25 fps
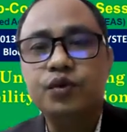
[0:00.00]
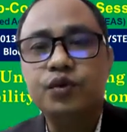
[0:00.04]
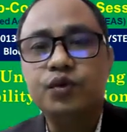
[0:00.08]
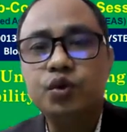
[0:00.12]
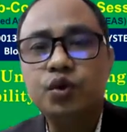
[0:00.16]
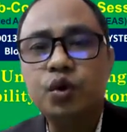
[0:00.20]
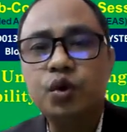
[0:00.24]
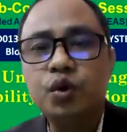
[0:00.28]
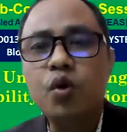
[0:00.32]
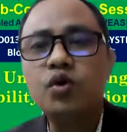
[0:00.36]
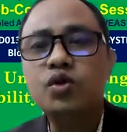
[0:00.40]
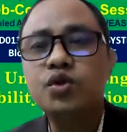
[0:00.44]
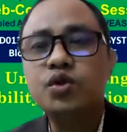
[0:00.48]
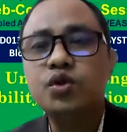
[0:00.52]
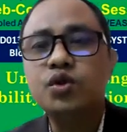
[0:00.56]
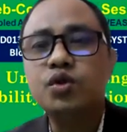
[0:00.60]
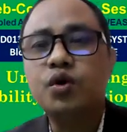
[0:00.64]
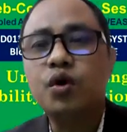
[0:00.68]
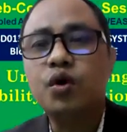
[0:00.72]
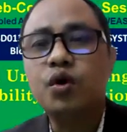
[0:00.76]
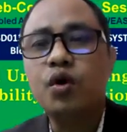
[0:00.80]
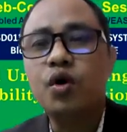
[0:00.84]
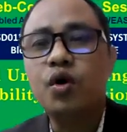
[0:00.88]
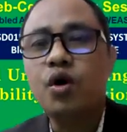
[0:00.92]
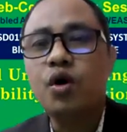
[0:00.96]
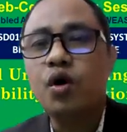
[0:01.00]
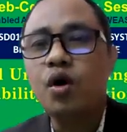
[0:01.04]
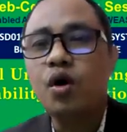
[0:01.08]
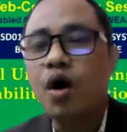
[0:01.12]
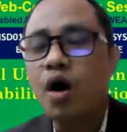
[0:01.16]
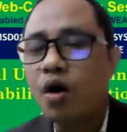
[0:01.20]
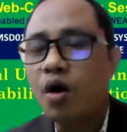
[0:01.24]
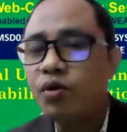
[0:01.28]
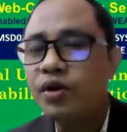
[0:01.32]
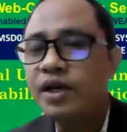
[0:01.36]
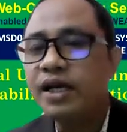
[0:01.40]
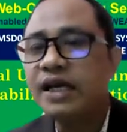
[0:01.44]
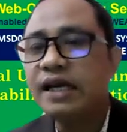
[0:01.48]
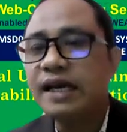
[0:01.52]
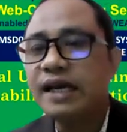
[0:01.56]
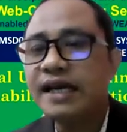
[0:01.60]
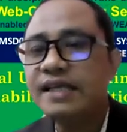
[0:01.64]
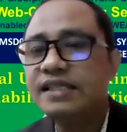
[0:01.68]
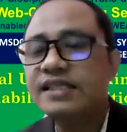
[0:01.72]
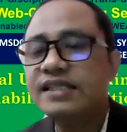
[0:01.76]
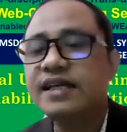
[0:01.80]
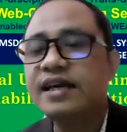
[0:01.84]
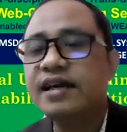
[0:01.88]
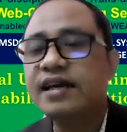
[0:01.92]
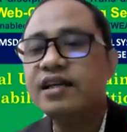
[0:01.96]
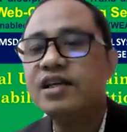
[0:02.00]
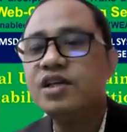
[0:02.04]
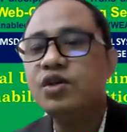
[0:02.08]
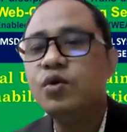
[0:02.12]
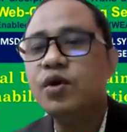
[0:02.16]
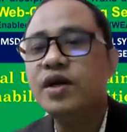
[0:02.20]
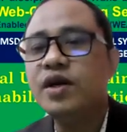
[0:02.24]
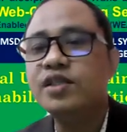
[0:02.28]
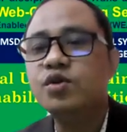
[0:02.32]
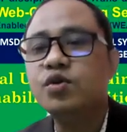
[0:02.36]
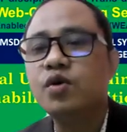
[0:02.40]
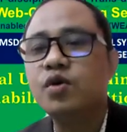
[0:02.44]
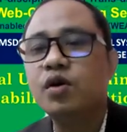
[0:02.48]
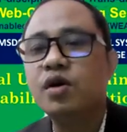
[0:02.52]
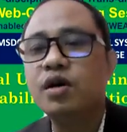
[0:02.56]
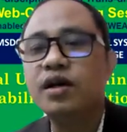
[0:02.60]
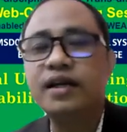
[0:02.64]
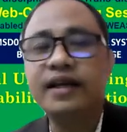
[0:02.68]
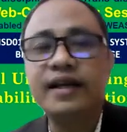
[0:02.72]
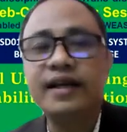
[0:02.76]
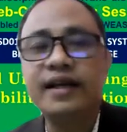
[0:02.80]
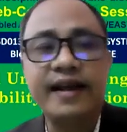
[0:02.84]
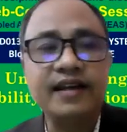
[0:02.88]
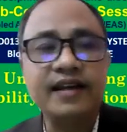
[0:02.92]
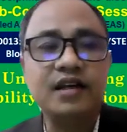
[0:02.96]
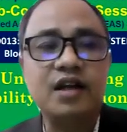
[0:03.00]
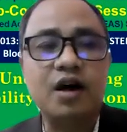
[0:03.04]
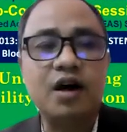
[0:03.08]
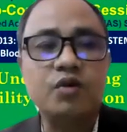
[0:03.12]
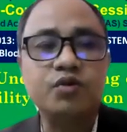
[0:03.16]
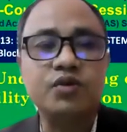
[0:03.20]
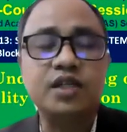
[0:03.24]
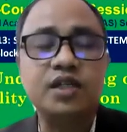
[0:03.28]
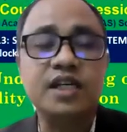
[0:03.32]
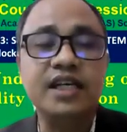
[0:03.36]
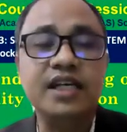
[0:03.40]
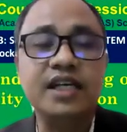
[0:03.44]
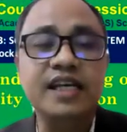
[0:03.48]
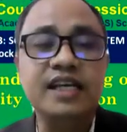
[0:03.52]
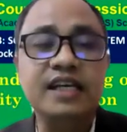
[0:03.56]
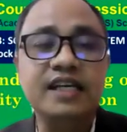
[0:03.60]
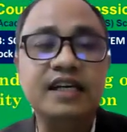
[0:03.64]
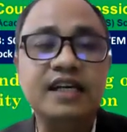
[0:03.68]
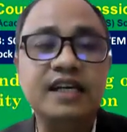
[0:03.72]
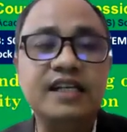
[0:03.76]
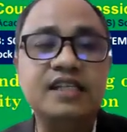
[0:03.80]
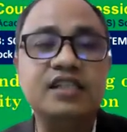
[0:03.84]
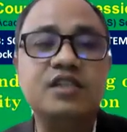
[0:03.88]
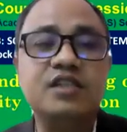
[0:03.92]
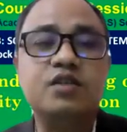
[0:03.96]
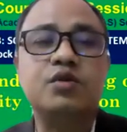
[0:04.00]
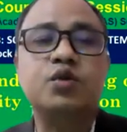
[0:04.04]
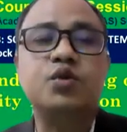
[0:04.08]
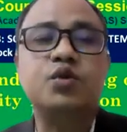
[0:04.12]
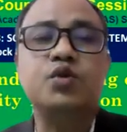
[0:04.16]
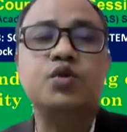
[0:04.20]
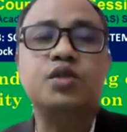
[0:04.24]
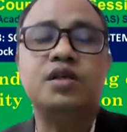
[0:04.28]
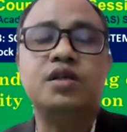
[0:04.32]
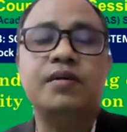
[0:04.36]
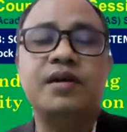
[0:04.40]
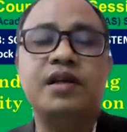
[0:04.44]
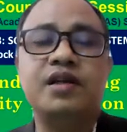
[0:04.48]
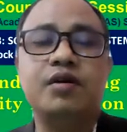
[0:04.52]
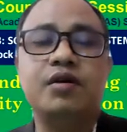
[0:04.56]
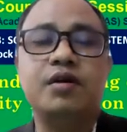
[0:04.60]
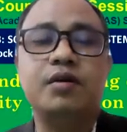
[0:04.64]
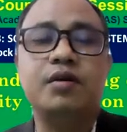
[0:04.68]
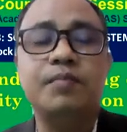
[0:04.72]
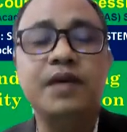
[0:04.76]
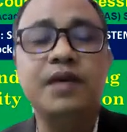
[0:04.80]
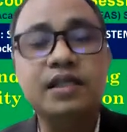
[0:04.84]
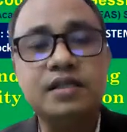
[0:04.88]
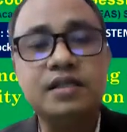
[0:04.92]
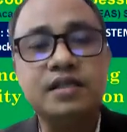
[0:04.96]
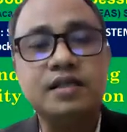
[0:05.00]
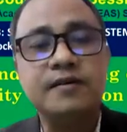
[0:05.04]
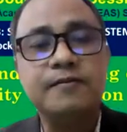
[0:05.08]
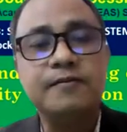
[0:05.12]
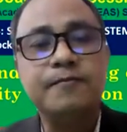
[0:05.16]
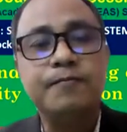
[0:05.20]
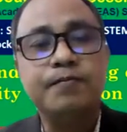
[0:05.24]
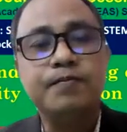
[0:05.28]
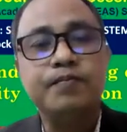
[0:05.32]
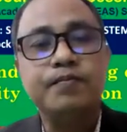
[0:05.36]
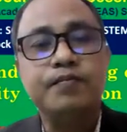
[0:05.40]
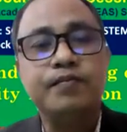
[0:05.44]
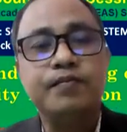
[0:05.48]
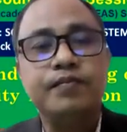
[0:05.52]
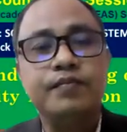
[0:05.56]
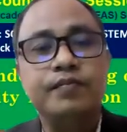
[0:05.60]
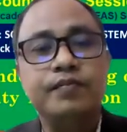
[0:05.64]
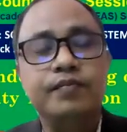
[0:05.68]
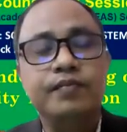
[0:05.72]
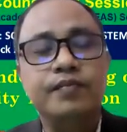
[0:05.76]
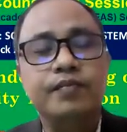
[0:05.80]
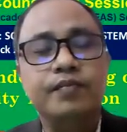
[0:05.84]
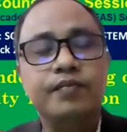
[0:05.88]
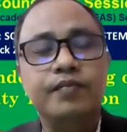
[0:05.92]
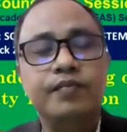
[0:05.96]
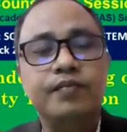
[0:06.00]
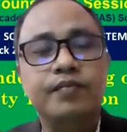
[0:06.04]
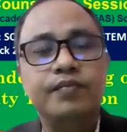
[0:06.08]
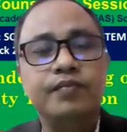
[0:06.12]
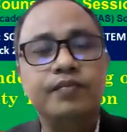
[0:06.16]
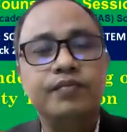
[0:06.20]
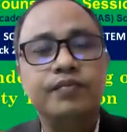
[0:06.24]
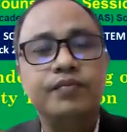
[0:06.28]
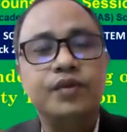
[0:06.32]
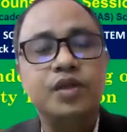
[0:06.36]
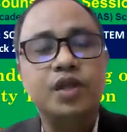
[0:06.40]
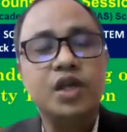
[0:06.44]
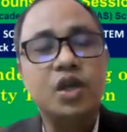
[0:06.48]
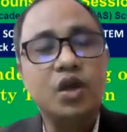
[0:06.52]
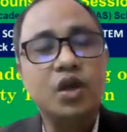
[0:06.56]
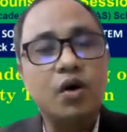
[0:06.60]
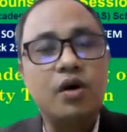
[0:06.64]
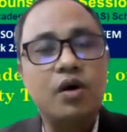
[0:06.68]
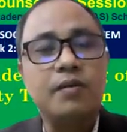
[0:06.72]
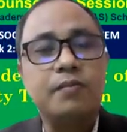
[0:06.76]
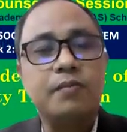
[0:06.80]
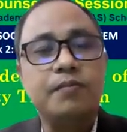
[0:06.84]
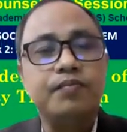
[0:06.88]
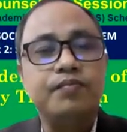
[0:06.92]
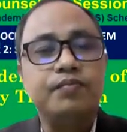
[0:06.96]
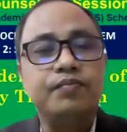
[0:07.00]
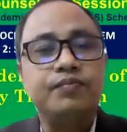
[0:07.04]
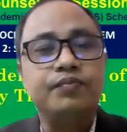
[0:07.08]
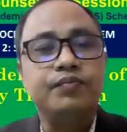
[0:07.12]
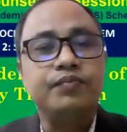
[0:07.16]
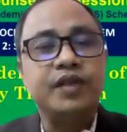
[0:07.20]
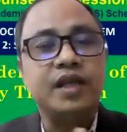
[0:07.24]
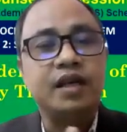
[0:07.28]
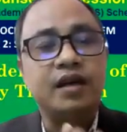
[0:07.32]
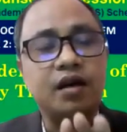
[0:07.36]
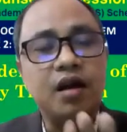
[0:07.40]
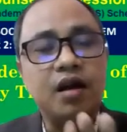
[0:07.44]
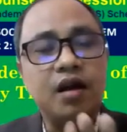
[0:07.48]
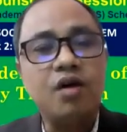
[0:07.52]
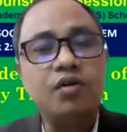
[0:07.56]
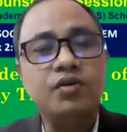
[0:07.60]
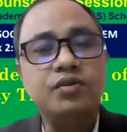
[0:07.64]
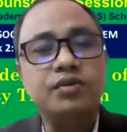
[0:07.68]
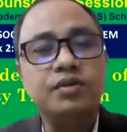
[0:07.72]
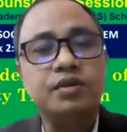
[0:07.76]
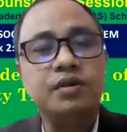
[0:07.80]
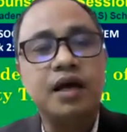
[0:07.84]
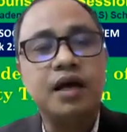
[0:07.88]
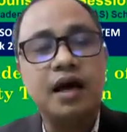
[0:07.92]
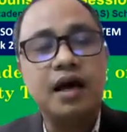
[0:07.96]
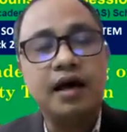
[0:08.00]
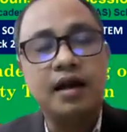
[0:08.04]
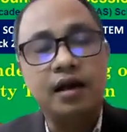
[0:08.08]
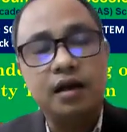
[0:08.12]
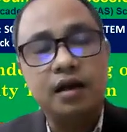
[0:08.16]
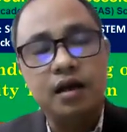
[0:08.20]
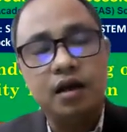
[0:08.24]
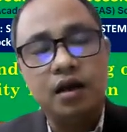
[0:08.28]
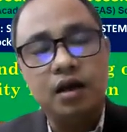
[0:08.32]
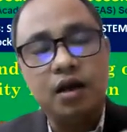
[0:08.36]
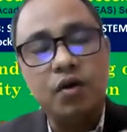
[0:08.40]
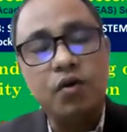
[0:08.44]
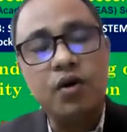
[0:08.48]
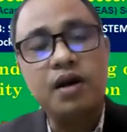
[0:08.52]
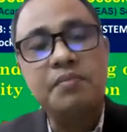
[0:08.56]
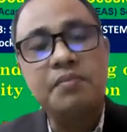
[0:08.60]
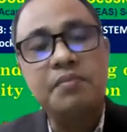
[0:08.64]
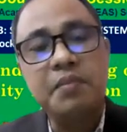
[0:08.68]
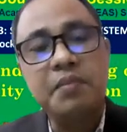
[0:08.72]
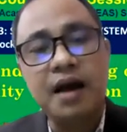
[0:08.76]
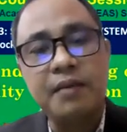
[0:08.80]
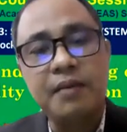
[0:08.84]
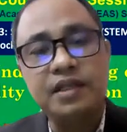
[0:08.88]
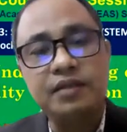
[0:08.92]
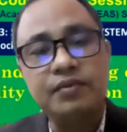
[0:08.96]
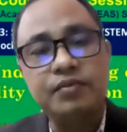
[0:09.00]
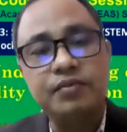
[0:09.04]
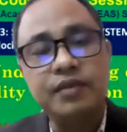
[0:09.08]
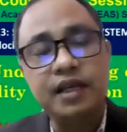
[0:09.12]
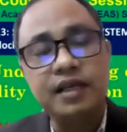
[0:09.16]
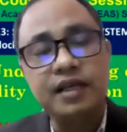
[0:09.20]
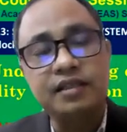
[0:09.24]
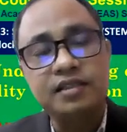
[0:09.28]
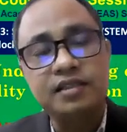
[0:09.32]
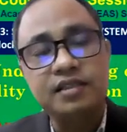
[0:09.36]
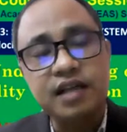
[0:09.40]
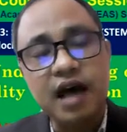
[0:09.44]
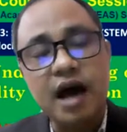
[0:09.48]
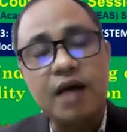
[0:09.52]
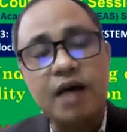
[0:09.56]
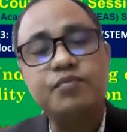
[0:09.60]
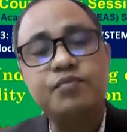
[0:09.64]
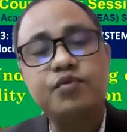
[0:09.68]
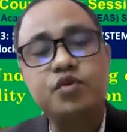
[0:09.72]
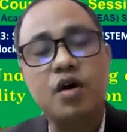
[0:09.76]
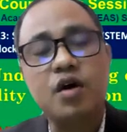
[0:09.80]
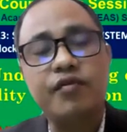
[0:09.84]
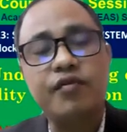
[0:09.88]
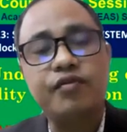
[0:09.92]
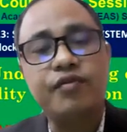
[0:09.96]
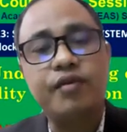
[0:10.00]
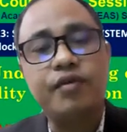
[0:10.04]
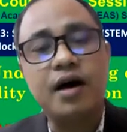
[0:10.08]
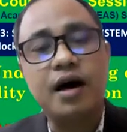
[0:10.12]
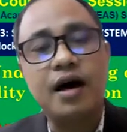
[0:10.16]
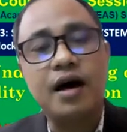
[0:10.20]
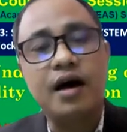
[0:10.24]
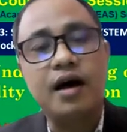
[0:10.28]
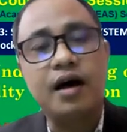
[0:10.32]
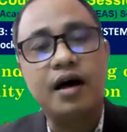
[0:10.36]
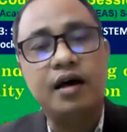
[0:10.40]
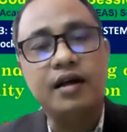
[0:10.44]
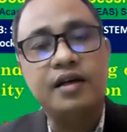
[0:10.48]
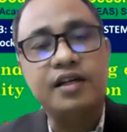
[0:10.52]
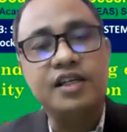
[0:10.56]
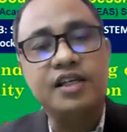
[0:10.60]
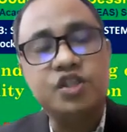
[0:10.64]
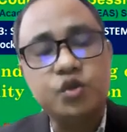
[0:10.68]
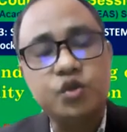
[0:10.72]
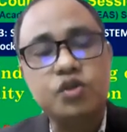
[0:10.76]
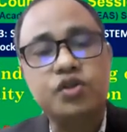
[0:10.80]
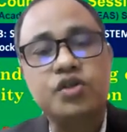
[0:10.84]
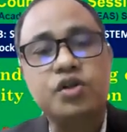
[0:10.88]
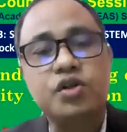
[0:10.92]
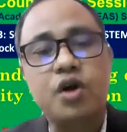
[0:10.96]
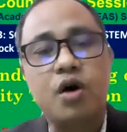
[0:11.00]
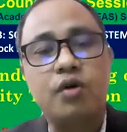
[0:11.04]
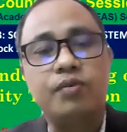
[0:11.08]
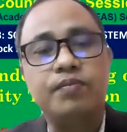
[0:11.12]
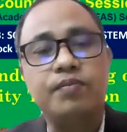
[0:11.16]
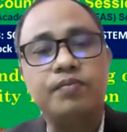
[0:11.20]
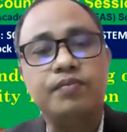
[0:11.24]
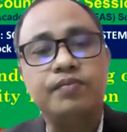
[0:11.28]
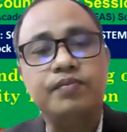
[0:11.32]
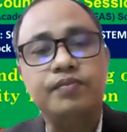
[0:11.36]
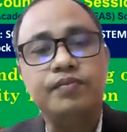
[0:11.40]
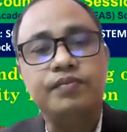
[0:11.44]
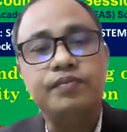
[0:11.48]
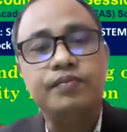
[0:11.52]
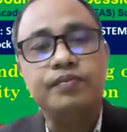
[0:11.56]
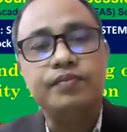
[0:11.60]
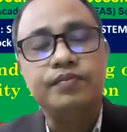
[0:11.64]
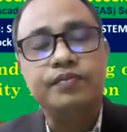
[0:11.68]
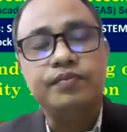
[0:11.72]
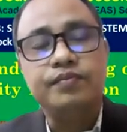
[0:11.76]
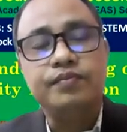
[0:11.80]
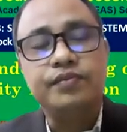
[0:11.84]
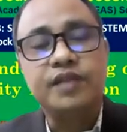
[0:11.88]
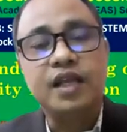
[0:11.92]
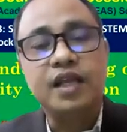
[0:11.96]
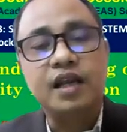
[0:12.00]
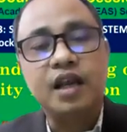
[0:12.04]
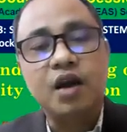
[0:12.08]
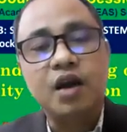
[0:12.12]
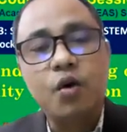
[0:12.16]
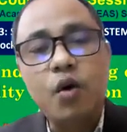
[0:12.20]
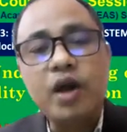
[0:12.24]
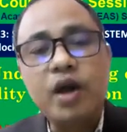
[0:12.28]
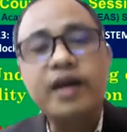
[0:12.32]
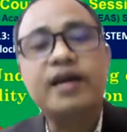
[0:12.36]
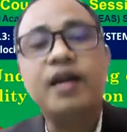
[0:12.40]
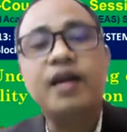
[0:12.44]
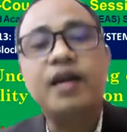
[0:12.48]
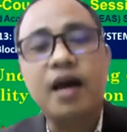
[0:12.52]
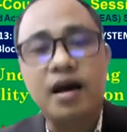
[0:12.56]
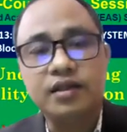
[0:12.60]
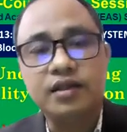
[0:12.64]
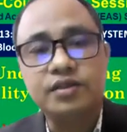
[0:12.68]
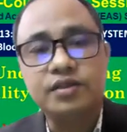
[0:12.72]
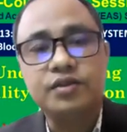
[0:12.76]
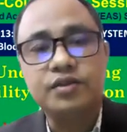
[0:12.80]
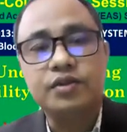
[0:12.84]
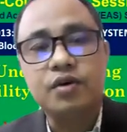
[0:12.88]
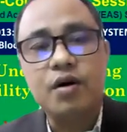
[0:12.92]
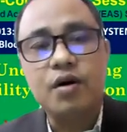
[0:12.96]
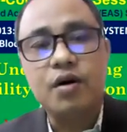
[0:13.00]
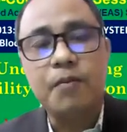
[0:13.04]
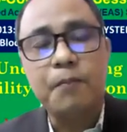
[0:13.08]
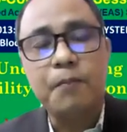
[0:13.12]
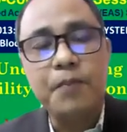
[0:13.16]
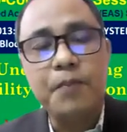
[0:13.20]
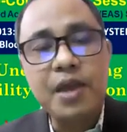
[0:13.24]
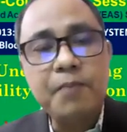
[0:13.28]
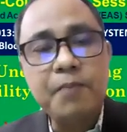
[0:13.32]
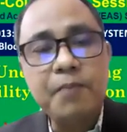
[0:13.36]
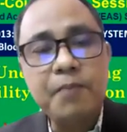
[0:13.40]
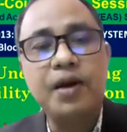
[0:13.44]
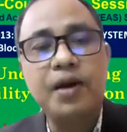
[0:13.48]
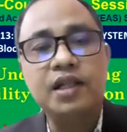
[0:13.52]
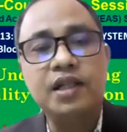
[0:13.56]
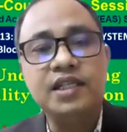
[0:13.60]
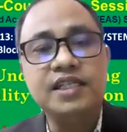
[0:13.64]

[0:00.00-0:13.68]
those owning less than $10,000 increased to 71. Means the clause lower, in terms of resource own, the lower class of people